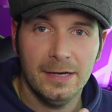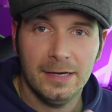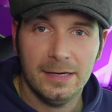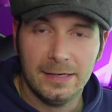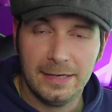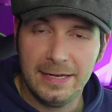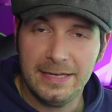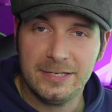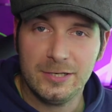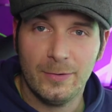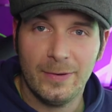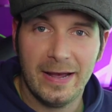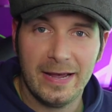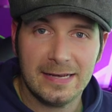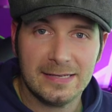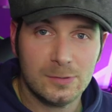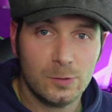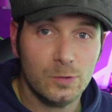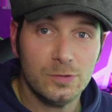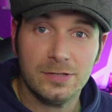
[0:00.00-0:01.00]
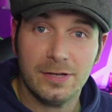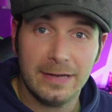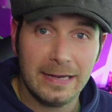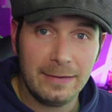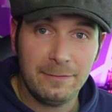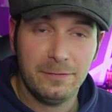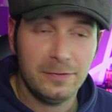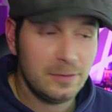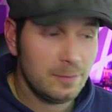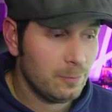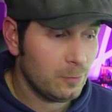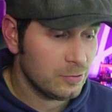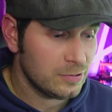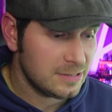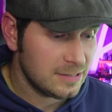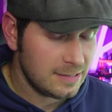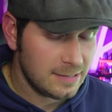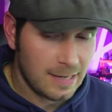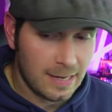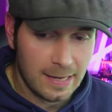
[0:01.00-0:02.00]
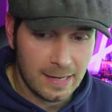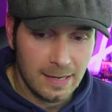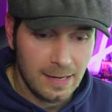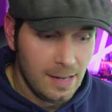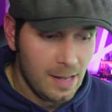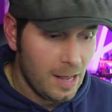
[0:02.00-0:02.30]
Legio X, also Infinite Mods in there,